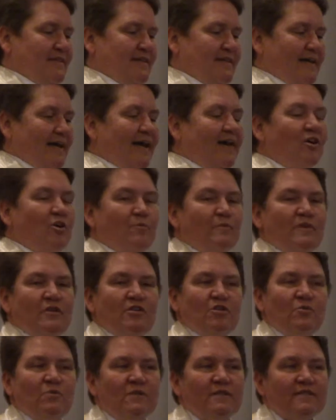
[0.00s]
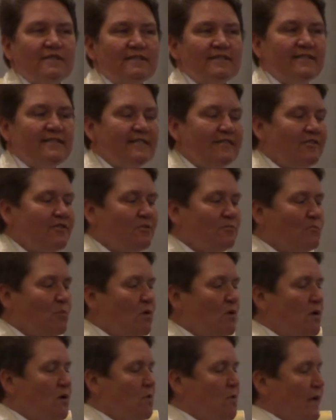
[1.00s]
I hope that you will consider
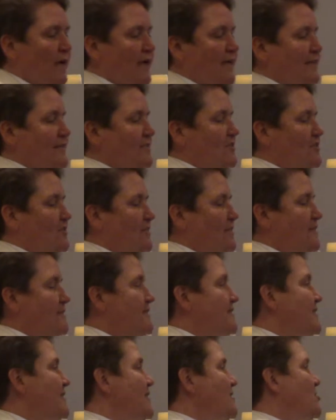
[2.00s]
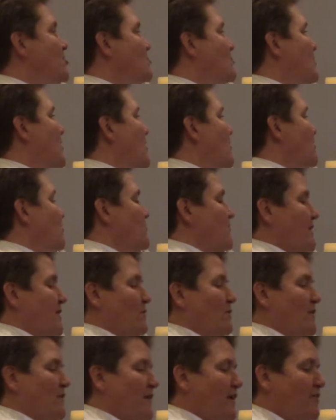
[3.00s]
more ways to continue
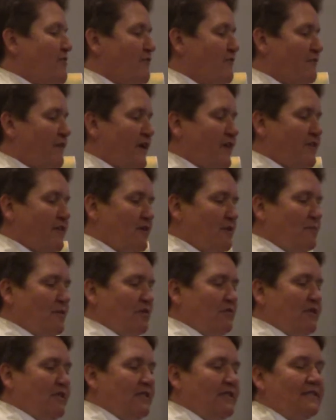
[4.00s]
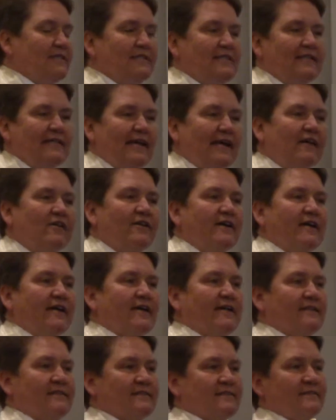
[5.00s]
partnering with other faith communities in the
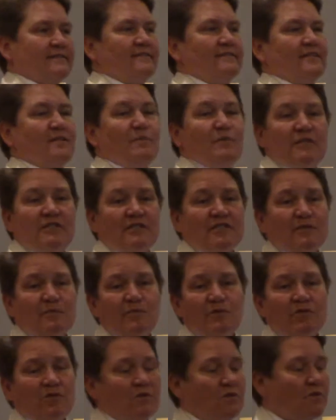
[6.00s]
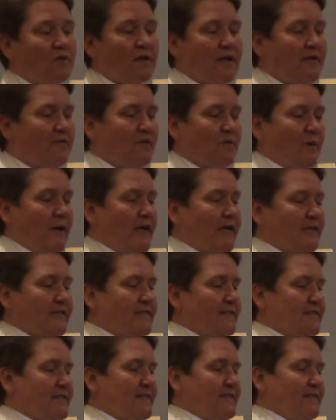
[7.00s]
area, Episcopal or otherwise,
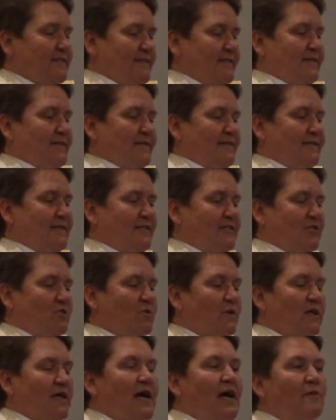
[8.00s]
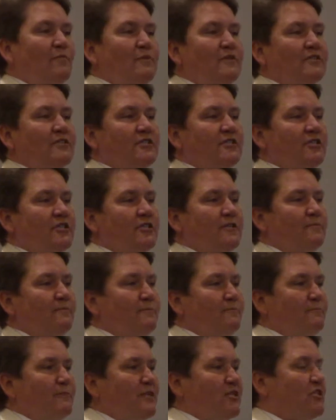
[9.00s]
to accomplish
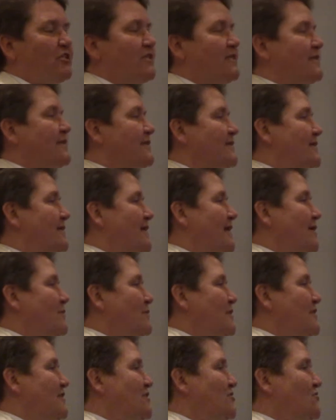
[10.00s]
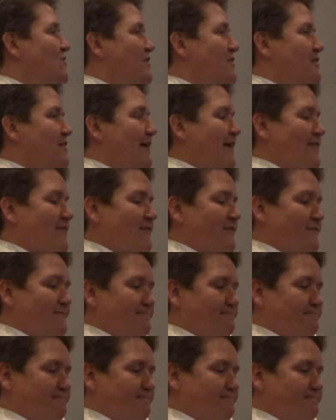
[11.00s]
mission and ministry together.